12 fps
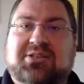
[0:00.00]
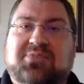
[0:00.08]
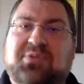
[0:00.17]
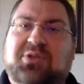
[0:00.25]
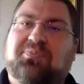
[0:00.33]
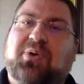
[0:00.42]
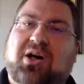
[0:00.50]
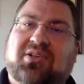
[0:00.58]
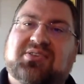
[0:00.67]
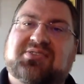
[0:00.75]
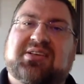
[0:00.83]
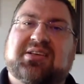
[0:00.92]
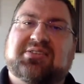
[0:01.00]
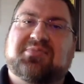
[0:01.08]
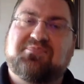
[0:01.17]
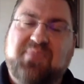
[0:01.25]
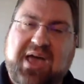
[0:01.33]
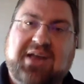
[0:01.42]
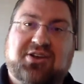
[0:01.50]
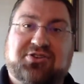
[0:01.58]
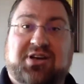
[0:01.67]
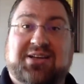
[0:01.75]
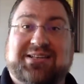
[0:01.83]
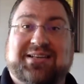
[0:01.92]
to build policy and to
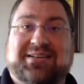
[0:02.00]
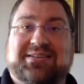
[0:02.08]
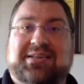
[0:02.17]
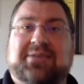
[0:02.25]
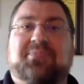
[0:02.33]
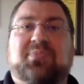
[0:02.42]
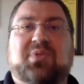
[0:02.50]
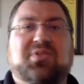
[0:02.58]
manage identity.